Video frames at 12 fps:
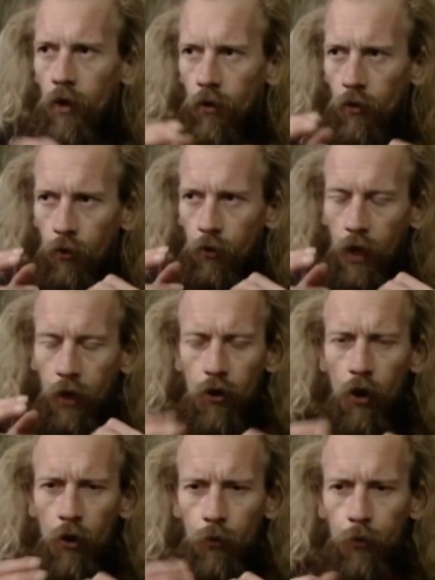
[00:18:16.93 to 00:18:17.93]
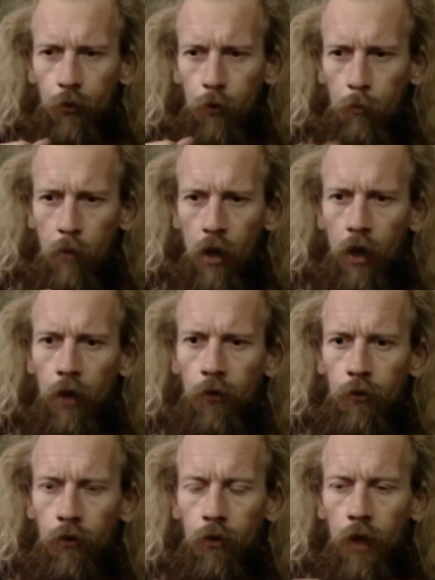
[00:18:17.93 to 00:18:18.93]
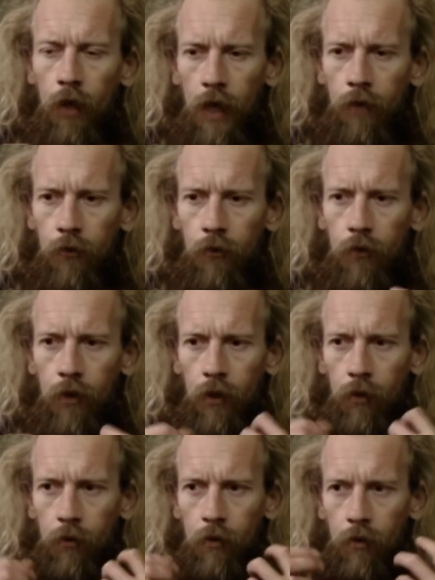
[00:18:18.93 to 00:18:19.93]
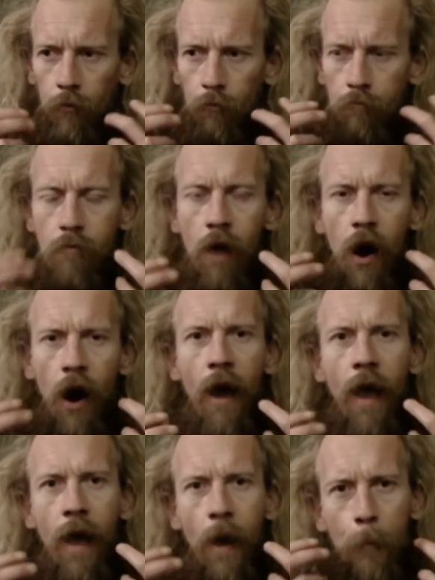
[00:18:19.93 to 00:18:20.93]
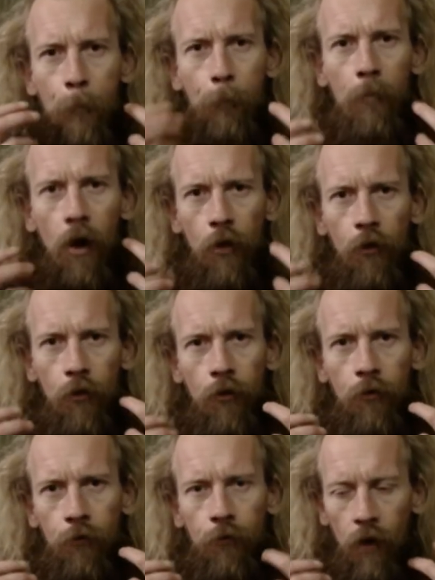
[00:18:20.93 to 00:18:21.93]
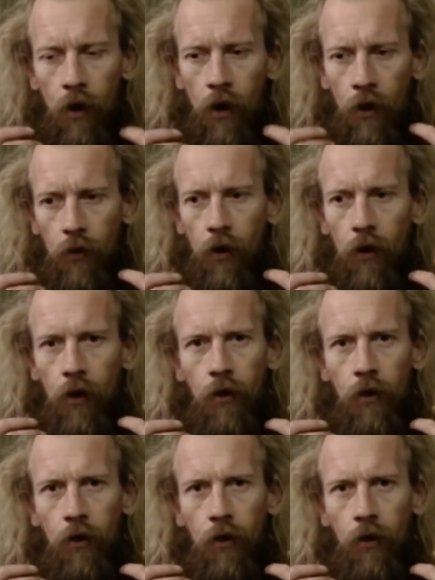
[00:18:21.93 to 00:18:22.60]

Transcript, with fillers: and that God was a personal entity, my mother and father,